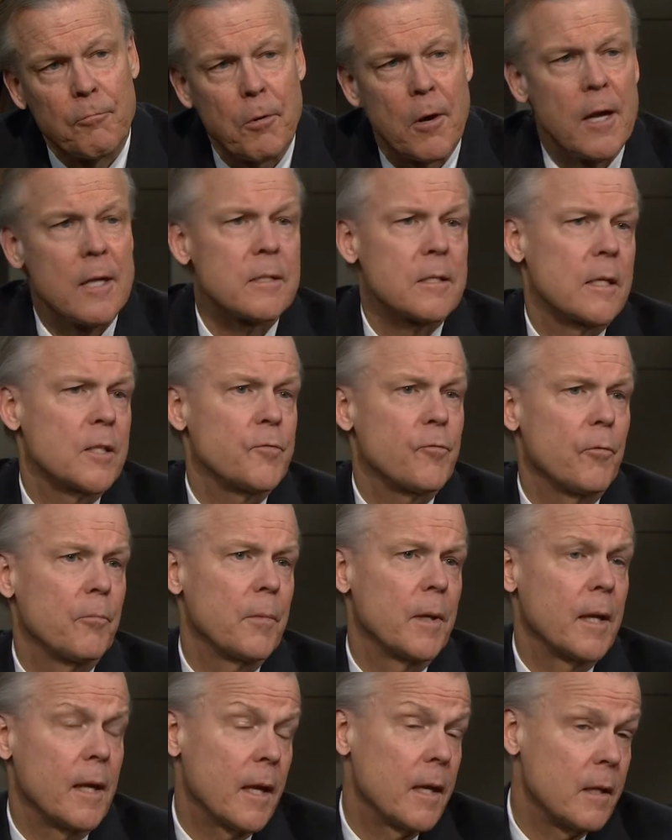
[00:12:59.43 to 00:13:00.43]
process for
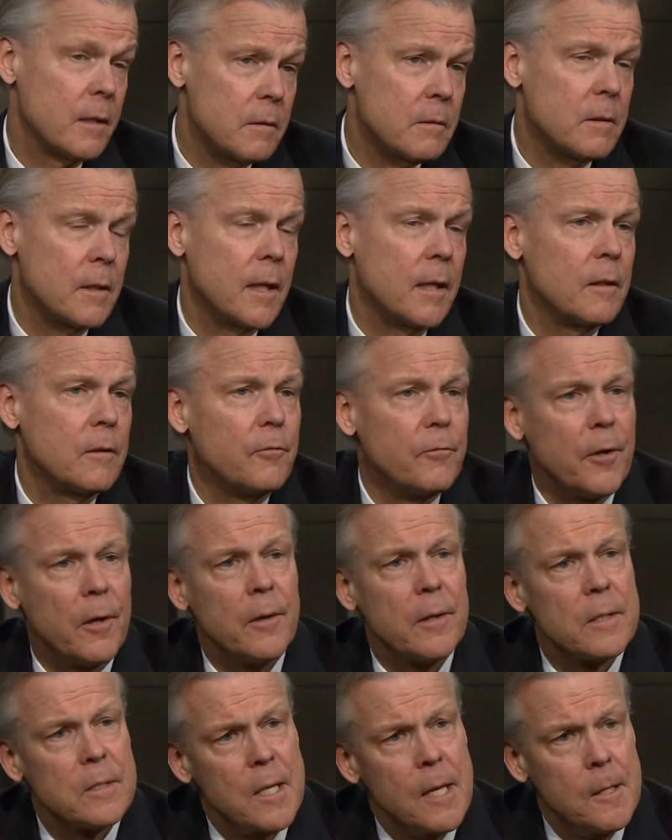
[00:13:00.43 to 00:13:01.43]
me and, and the
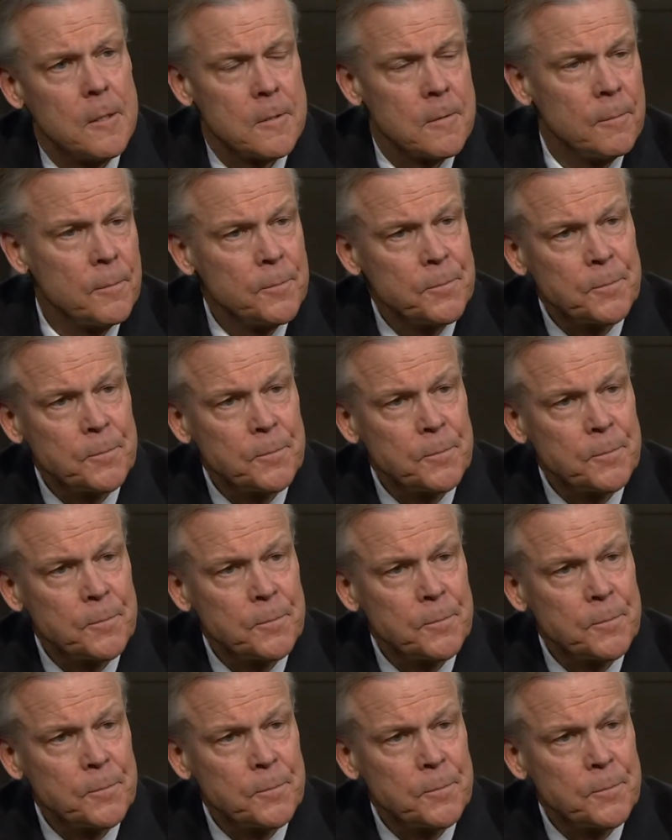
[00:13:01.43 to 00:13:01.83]
various heads.